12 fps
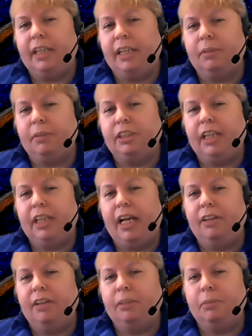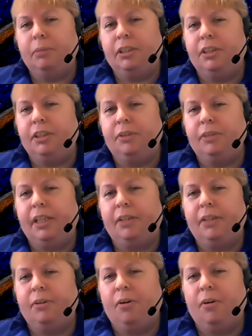when she held him securely in
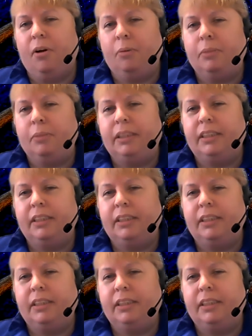her arms.